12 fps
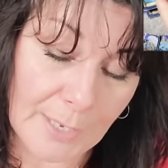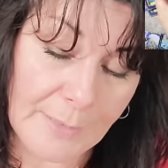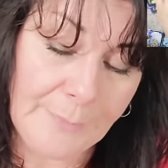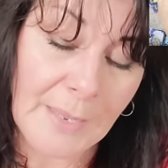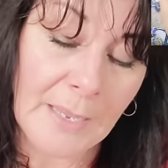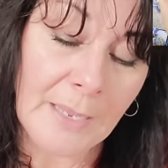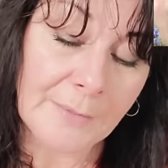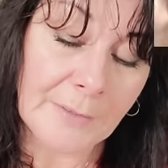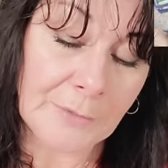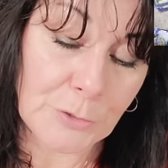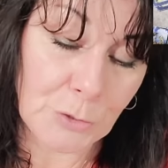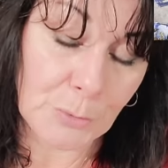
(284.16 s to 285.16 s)
and
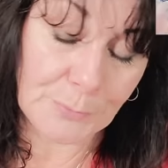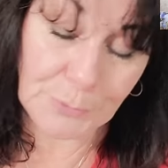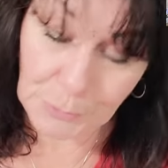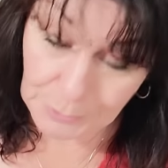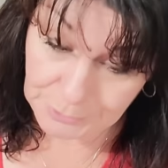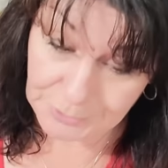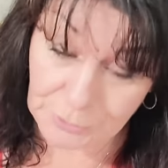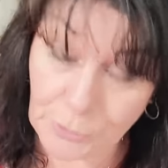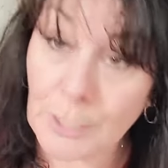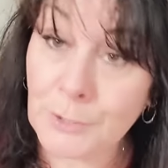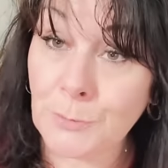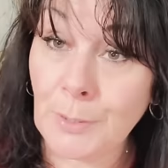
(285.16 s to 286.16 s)
then the Two of Swords,
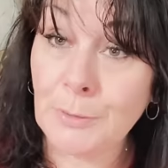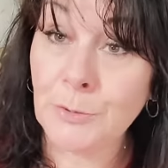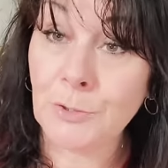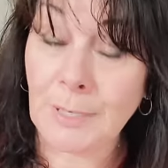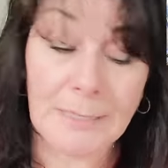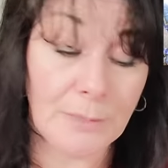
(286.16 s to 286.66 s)
crossroads, right?